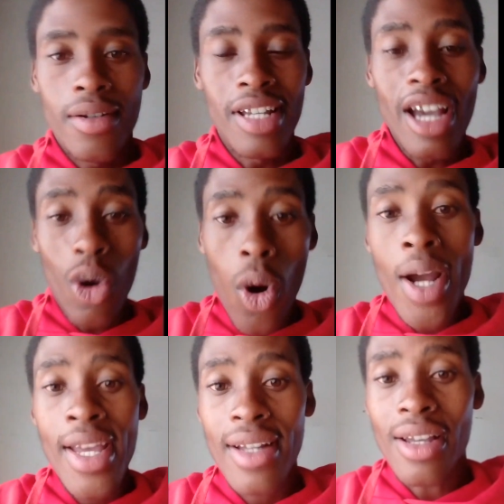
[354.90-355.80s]
They are
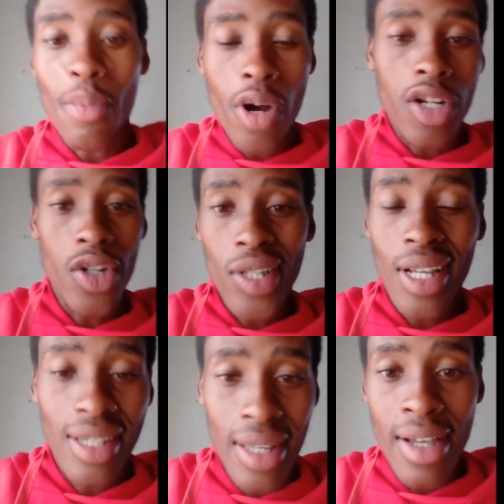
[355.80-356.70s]
quiet about your
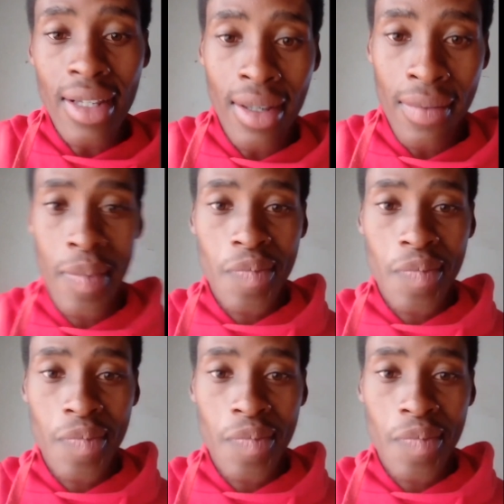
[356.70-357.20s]
success,